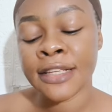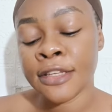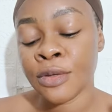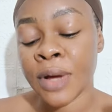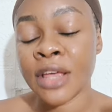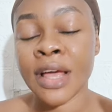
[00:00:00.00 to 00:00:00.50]
That
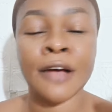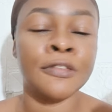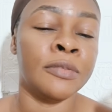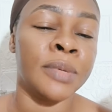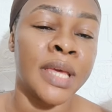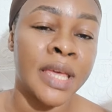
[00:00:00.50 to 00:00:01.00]
is why you have
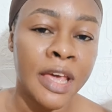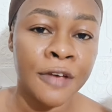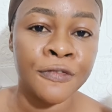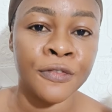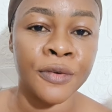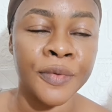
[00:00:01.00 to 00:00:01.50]
to be
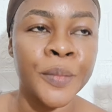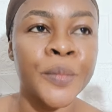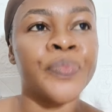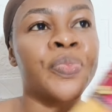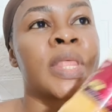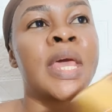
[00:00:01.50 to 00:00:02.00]
careful.
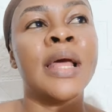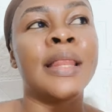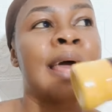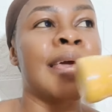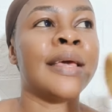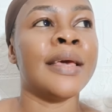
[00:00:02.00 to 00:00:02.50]

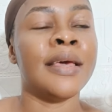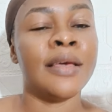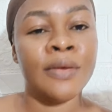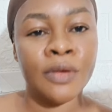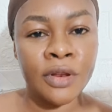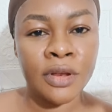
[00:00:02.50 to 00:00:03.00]
Like,
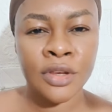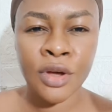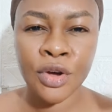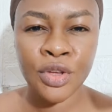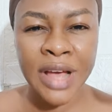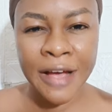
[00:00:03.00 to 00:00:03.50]

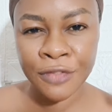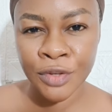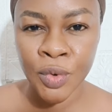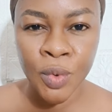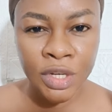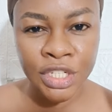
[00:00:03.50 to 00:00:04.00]
though you have
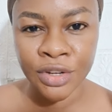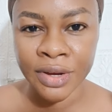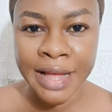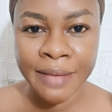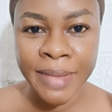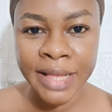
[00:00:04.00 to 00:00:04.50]
to wash your
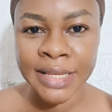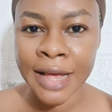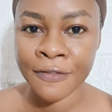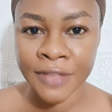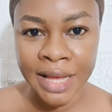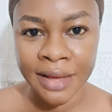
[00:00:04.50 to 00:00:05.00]
garment
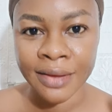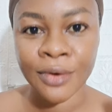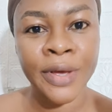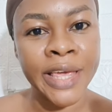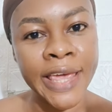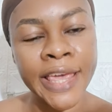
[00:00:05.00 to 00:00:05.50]
after,
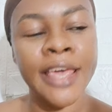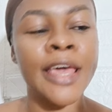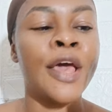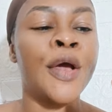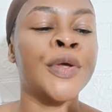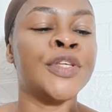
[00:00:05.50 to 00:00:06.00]
okay?
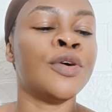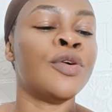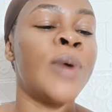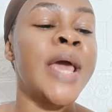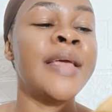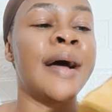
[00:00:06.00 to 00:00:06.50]
So
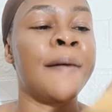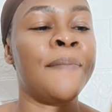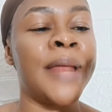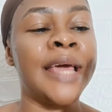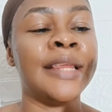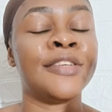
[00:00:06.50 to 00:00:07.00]
when you are
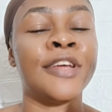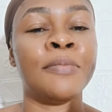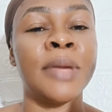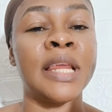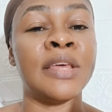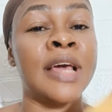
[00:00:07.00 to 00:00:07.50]
applying this
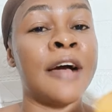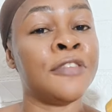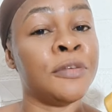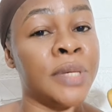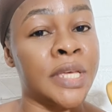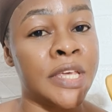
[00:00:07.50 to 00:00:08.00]
remedy, you have
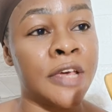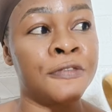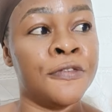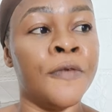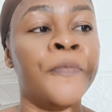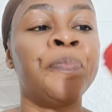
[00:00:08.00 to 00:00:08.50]
to be
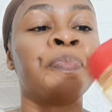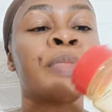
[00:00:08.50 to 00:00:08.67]
careful.